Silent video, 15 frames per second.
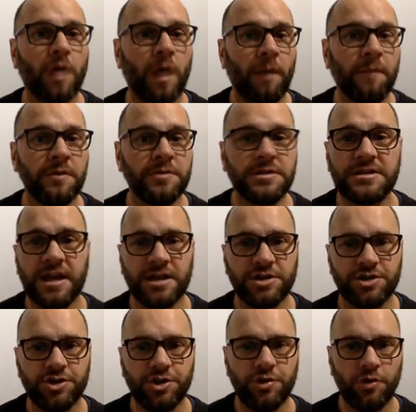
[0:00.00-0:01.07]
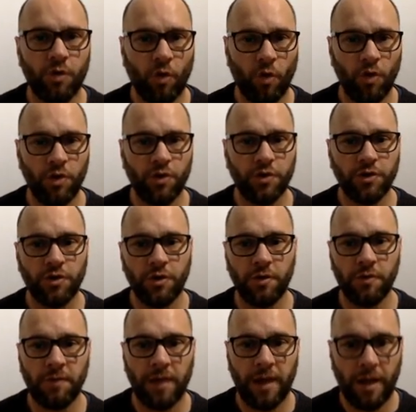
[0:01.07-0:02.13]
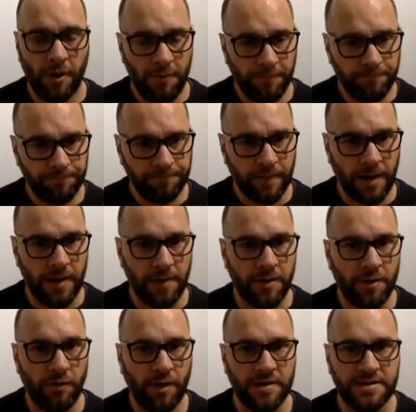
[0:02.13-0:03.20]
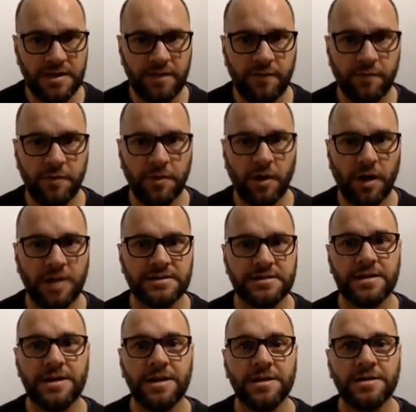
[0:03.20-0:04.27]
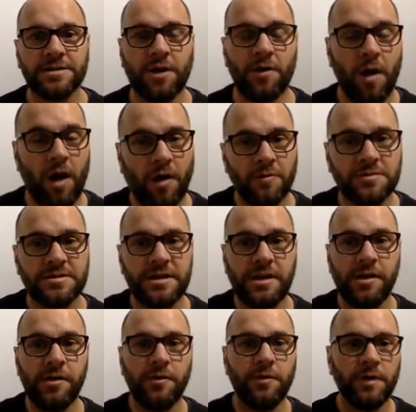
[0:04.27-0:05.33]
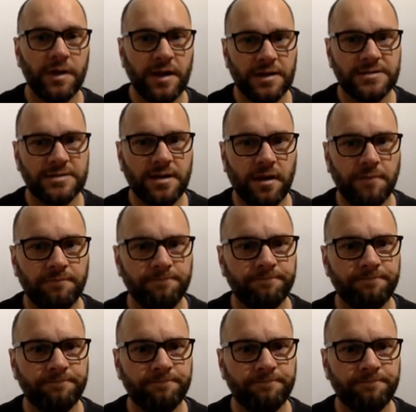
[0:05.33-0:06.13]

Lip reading: Music Tech Student, or you can do it below, and it'd be great to hear from you guys. So I'll see you next time.